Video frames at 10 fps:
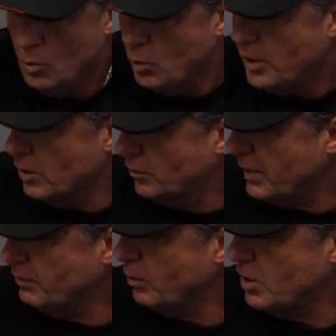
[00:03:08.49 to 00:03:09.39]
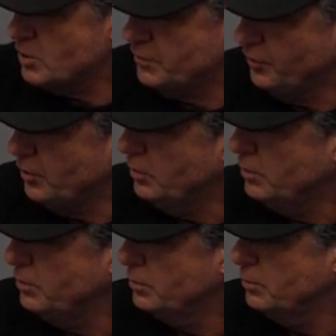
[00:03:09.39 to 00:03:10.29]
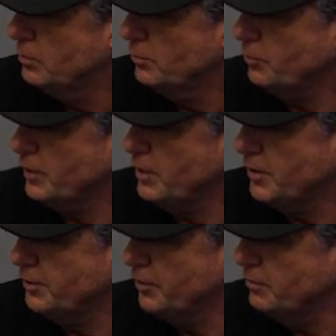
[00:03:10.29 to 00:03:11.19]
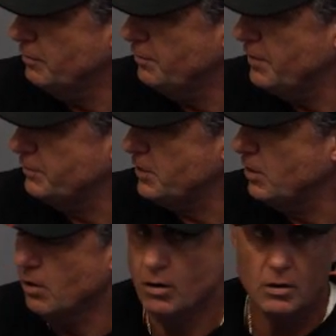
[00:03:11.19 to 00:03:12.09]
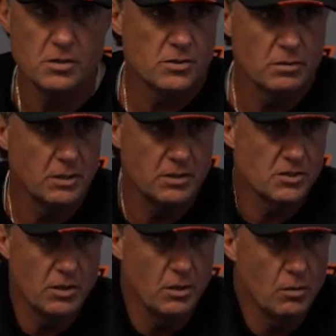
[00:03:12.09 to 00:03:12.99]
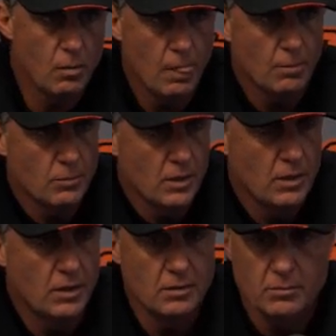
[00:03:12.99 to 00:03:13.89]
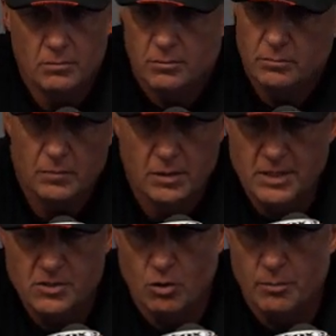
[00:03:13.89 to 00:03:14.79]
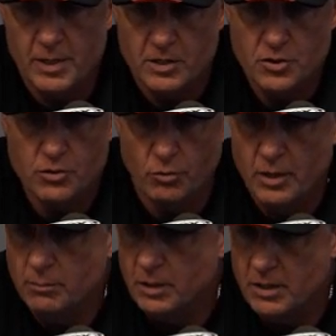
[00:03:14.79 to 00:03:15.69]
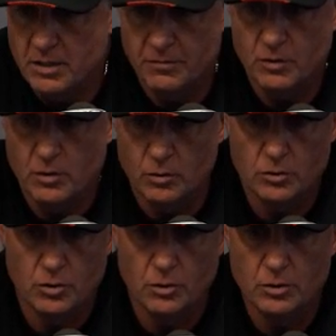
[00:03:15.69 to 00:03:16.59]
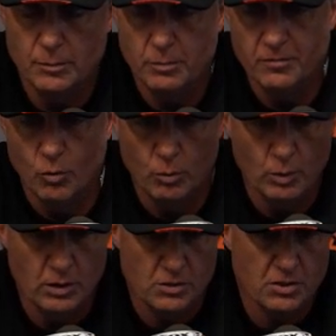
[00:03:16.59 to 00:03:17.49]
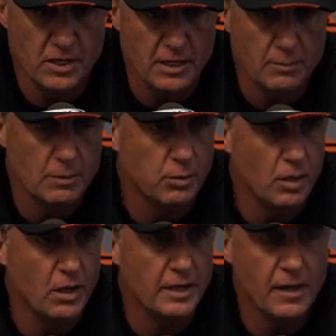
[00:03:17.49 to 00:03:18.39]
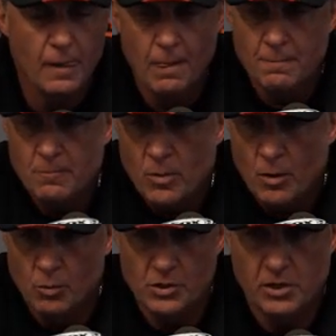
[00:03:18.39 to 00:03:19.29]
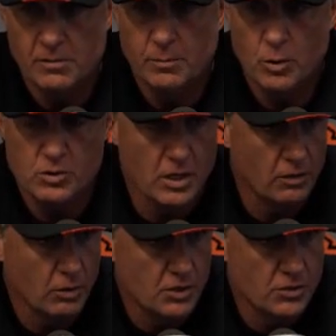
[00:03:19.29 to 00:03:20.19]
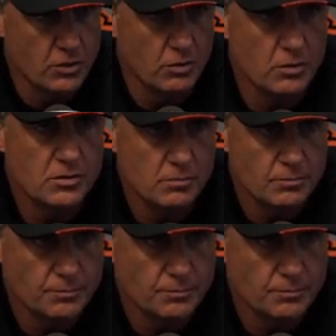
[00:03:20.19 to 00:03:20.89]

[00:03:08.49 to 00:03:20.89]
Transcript: Well, they rushed for 350 yards, and so it's going to be extremely difficult to perform well as a team and play when you give up those kind of rushing yards.